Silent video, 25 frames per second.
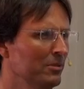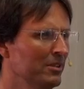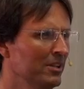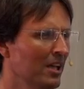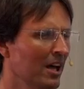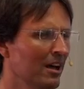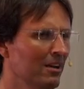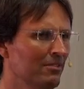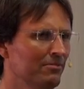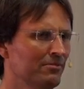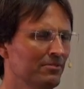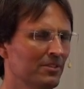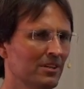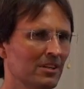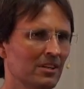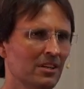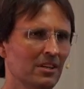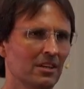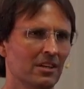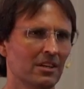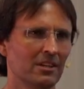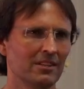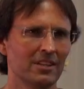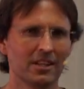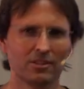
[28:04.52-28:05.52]
with love.
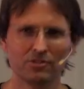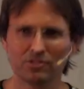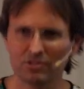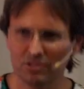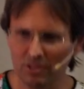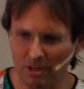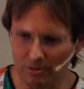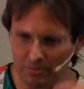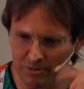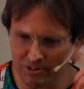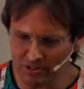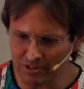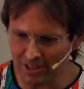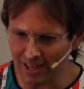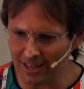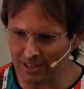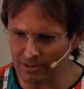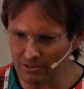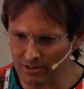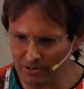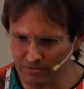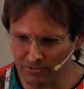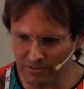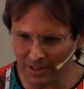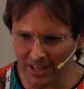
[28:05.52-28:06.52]
There's
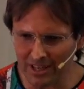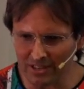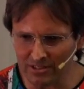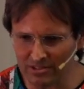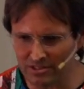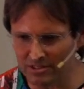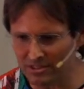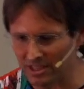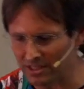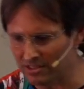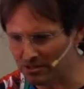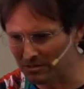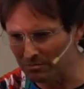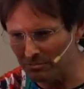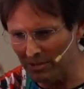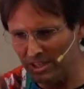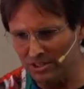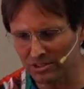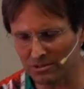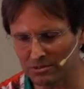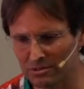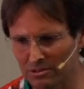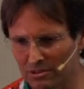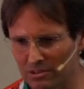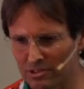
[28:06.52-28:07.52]
compensatory effects, there's a
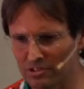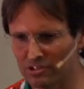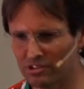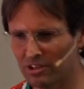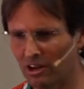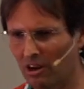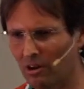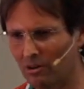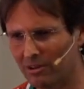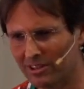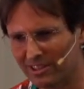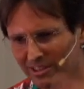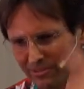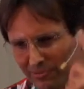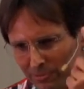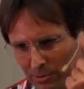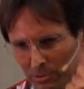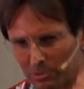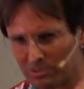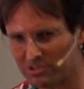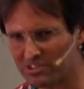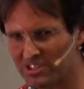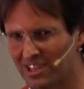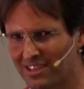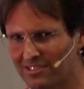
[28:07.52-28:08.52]
measure on the soul, and if we
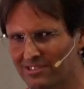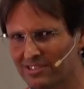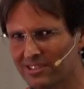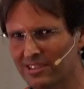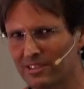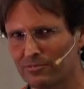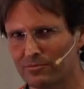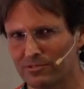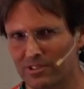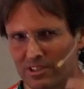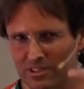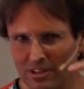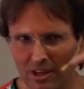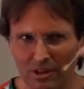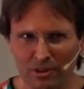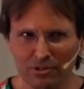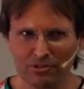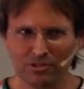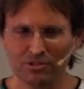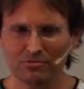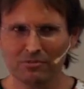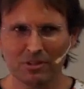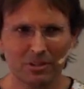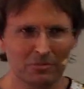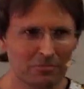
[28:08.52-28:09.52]
were sensitive to
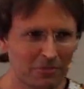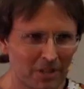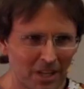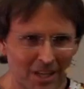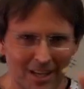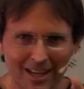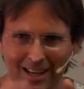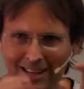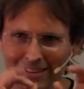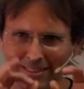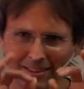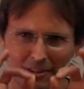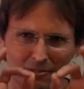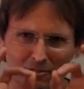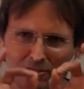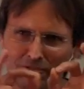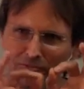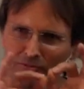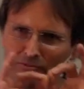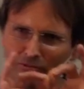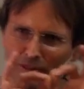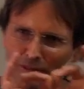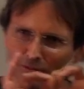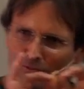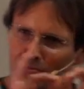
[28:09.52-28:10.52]
those, the,
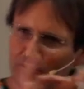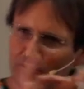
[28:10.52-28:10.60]
the